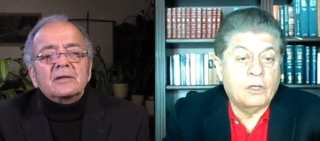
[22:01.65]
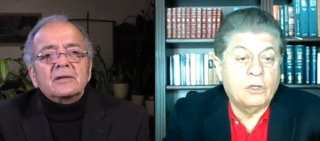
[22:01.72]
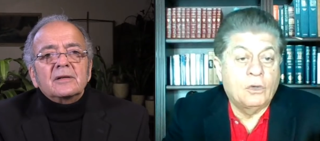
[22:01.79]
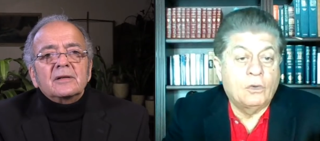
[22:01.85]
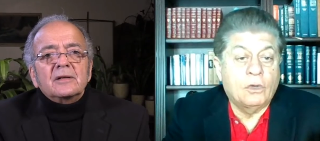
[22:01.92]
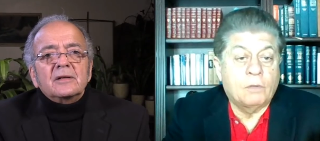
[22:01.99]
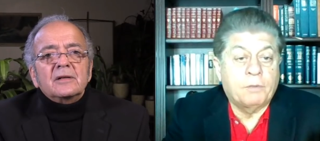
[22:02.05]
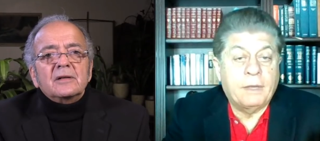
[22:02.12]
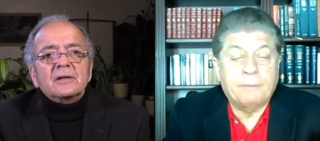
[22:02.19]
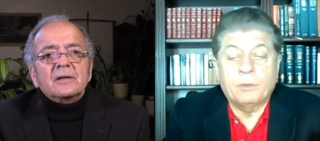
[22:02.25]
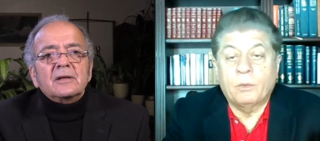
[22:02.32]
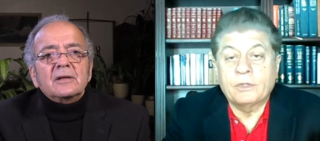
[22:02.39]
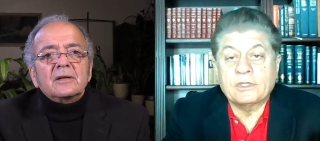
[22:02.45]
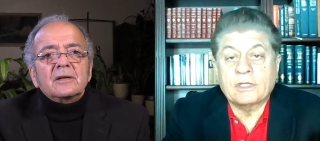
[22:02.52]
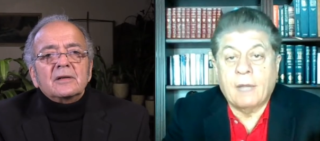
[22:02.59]
Speaker 1: Union, people
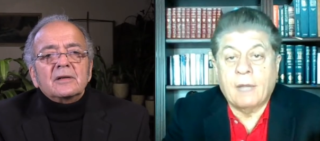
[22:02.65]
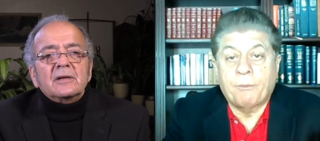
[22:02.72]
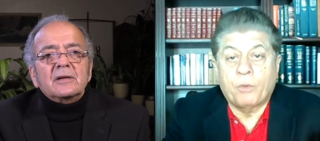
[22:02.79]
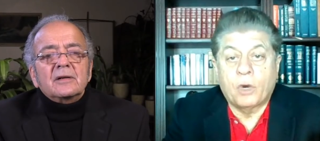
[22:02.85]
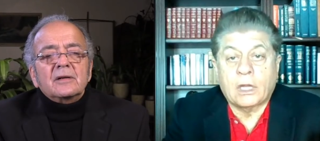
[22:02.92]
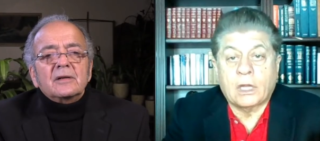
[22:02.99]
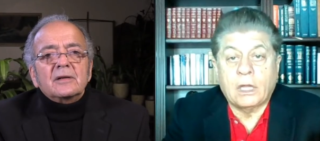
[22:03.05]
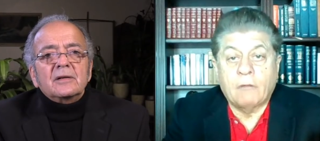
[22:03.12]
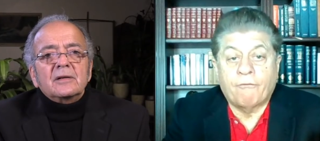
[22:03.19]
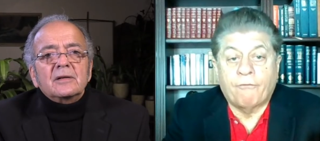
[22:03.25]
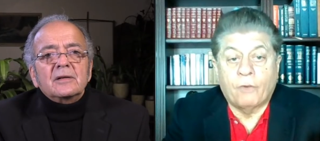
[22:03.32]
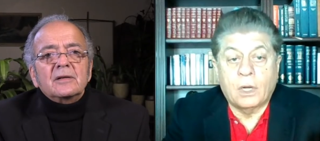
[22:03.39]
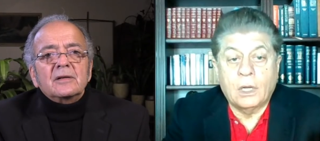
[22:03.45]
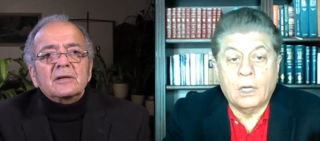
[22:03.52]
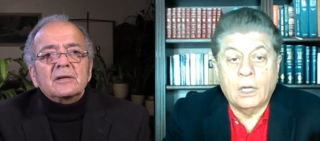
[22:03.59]
will stop working
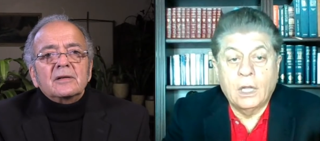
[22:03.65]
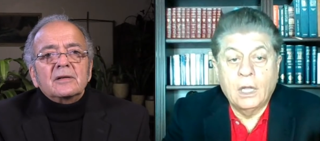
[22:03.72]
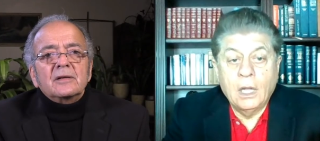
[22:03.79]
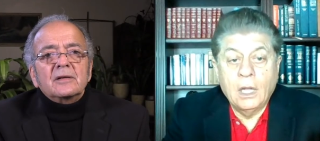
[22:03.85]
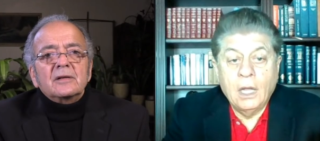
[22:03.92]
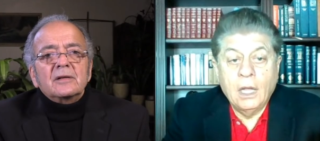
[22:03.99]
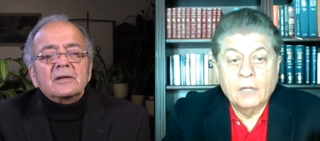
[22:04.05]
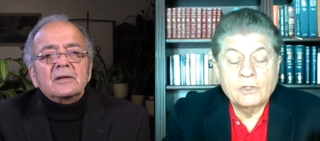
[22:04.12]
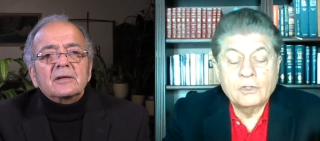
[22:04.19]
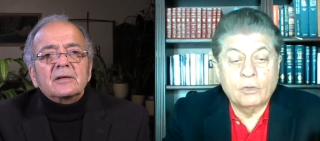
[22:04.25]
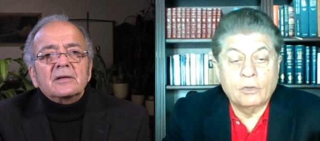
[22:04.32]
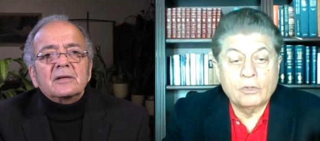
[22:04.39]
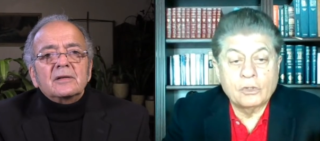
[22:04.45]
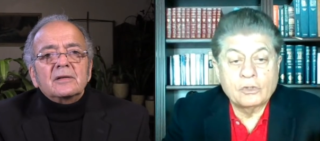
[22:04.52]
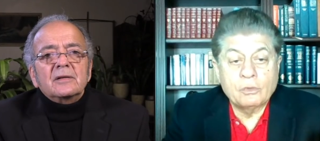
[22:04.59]
for it.
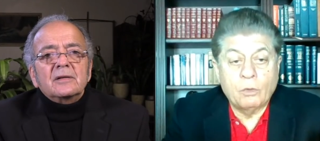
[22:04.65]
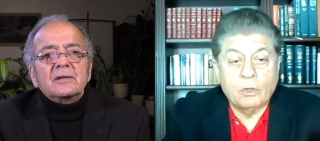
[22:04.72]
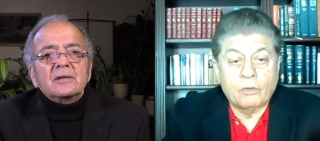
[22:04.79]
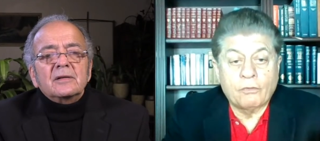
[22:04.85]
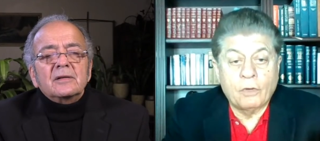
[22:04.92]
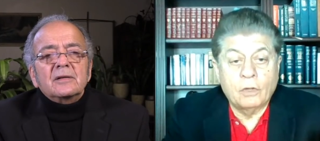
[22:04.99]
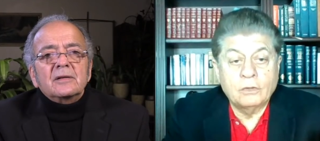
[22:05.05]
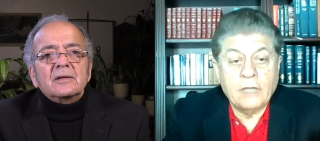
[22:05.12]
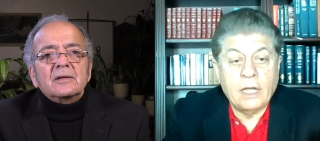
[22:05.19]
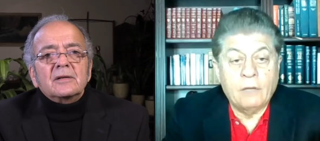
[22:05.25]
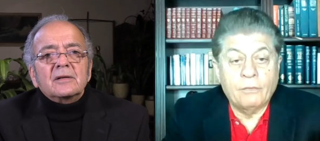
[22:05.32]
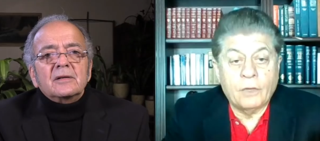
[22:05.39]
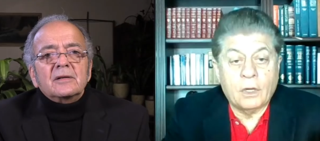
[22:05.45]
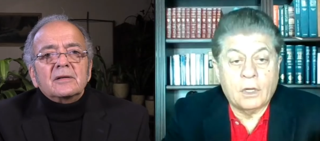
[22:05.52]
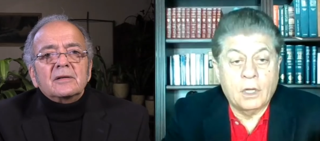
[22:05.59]
Soldiers will throw
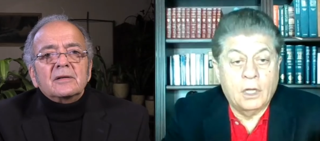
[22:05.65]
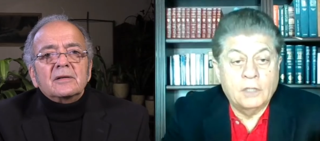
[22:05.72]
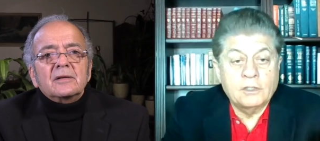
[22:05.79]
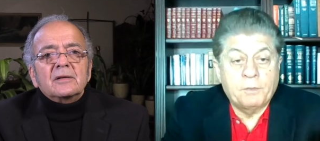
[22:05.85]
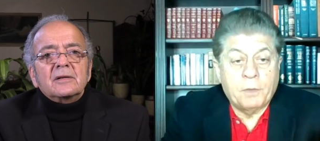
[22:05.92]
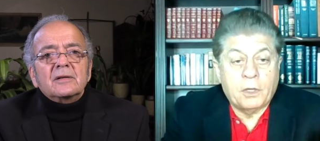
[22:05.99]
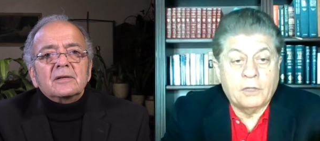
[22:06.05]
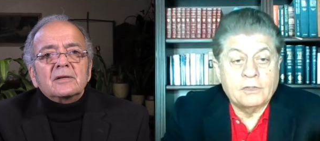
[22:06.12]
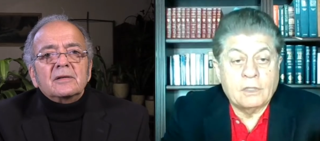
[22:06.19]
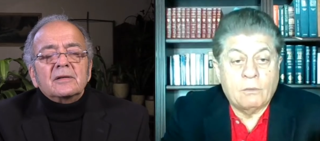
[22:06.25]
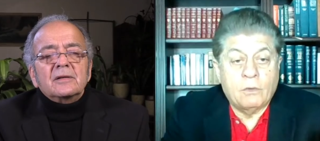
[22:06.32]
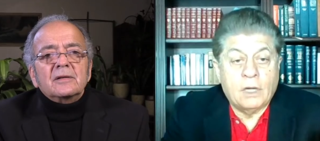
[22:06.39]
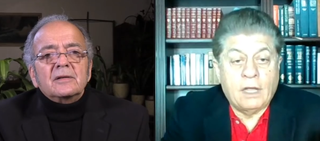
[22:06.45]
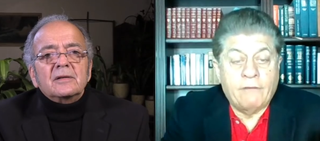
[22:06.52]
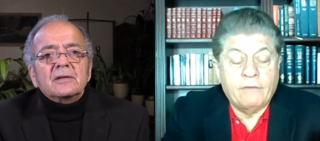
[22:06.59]
down their guns because they
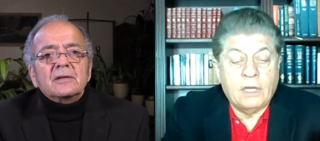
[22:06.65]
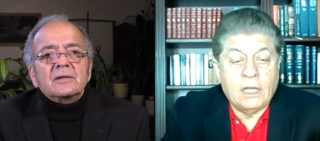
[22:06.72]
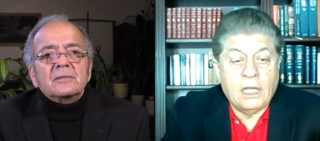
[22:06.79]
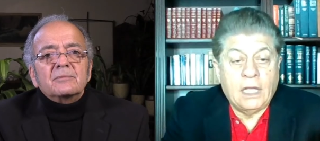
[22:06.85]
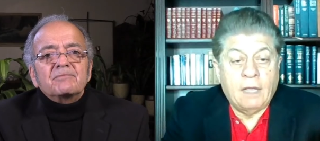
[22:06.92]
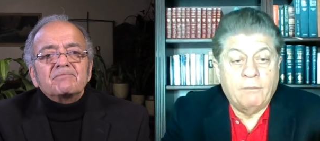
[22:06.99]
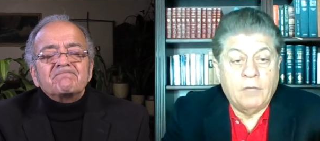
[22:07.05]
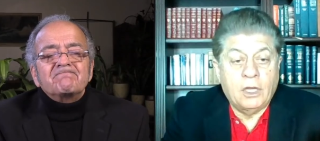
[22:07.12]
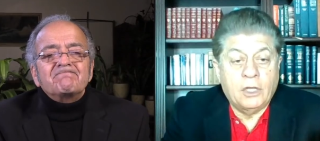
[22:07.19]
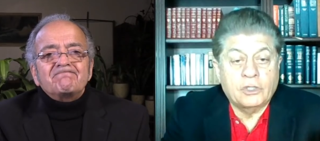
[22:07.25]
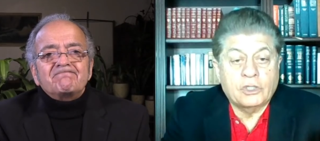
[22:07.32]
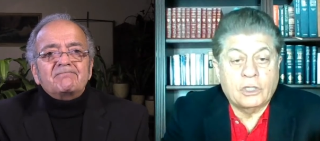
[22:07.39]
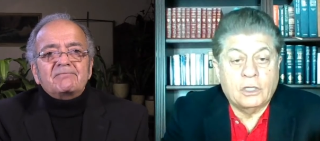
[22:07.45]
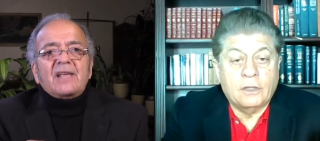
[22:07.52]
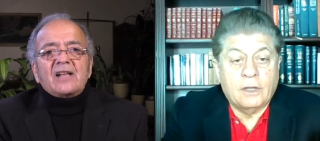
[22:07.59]
won't have any
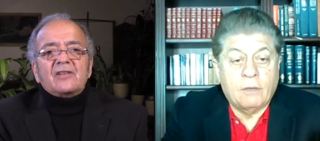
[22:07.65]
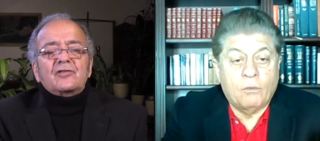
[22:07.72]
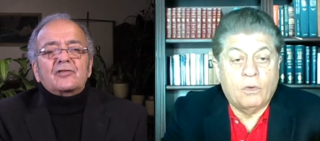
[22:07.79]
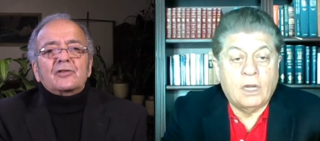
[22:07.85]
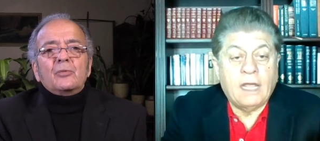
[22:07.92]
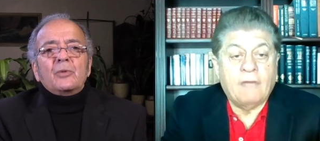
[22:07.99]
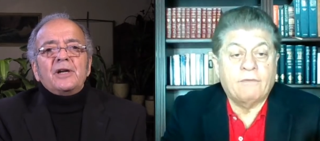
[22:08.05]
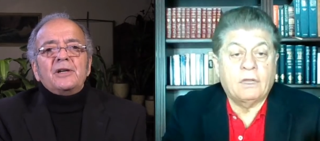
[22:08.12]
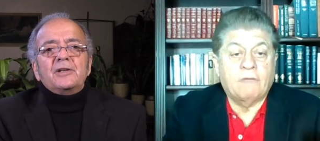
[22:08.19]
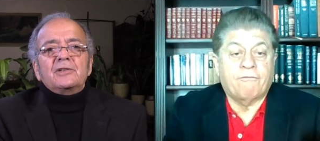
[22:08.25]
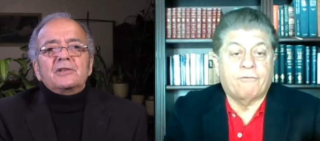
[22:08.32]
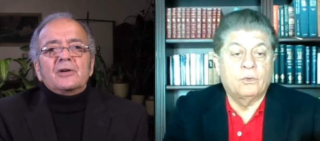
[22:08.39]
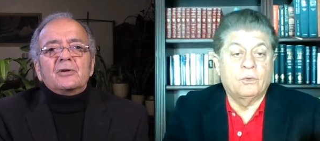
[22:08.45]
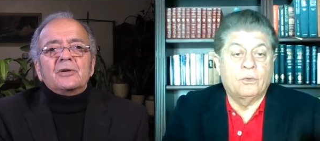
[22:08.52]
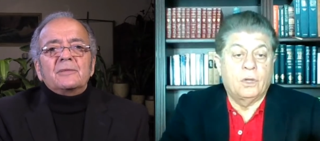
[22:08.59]
ammunition
Speaker 2: and they won't have any
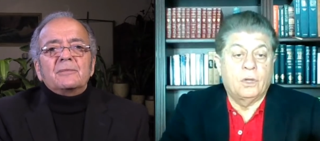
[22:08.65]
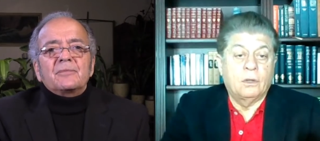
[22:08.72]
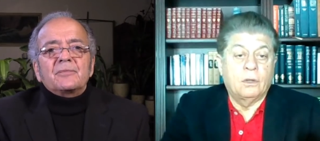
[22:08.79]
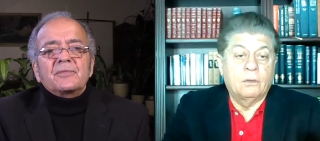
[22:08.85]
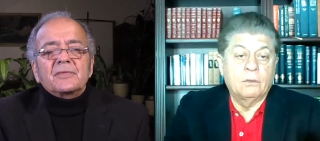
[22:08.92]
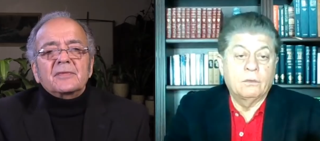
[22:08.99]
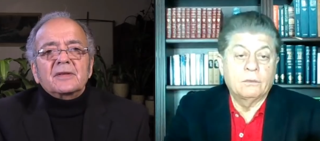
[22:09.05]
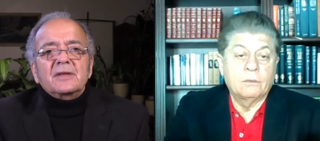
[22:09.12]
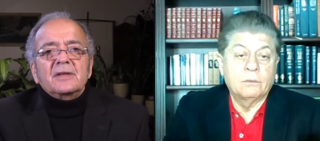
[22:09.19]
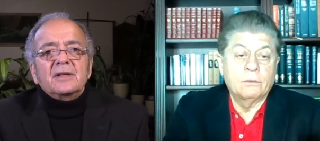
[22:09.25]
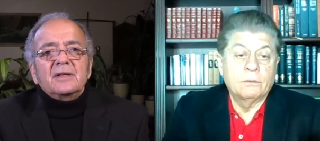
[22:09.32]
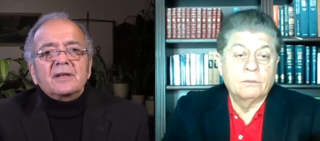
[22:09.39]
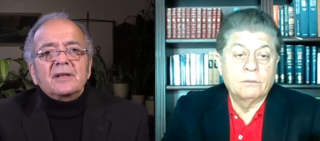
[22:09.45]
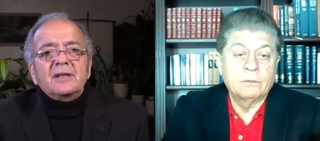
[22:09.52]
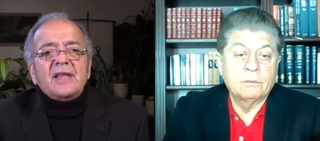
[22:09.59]
food.
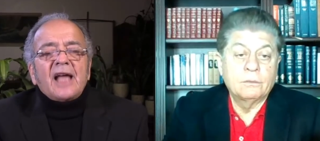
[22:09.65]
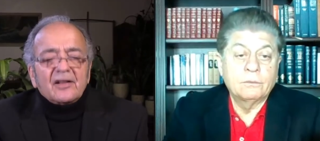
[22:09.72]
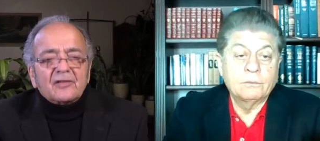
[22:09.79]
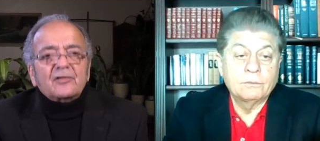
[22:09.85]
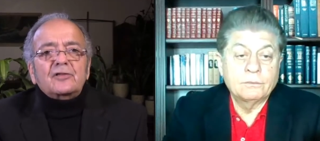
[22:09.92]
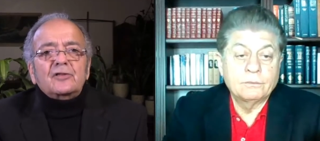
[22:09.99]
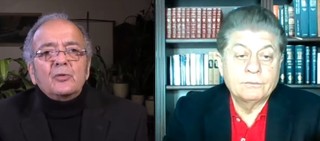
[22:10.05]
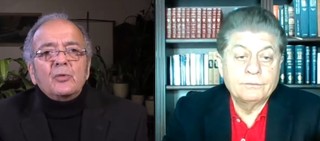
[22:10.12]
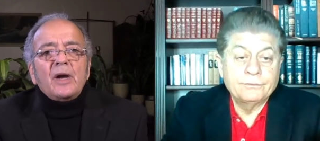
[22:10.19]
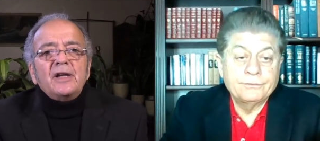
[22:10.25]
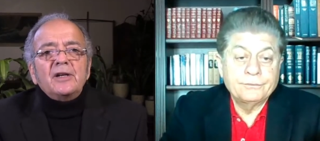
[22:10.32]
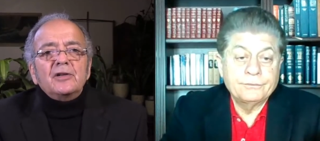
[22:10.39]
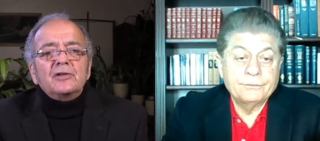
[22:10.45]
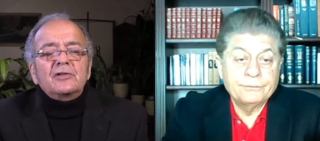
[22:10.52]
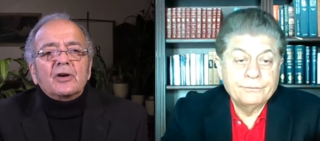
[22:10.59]
That's the way
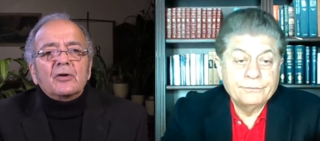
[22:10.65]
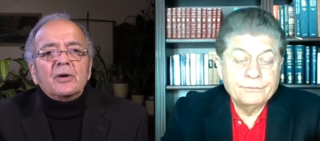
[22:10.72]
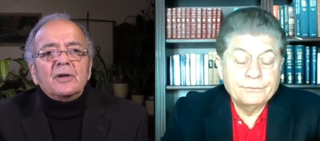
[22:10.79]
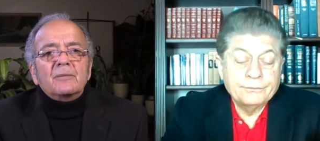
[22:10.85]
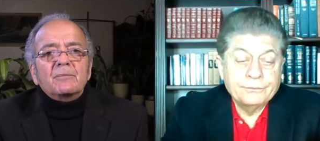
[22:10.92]
to do it.